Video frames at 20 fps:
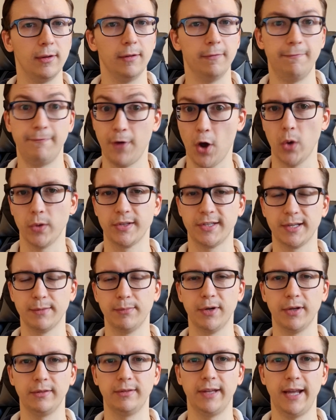thoughts
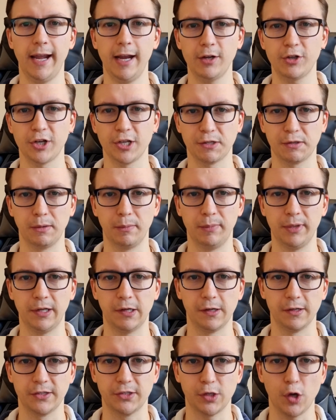about the hair transplant,
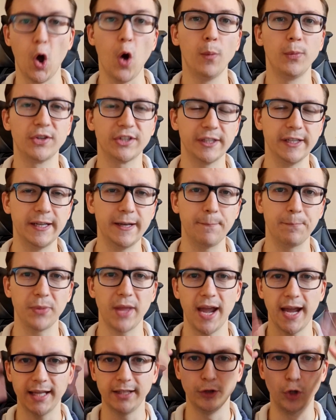because obviously
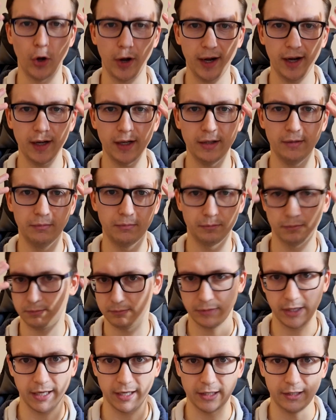I had no hair in
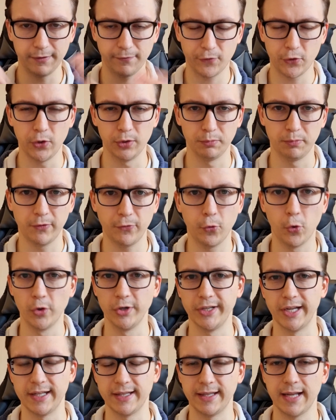the front before that.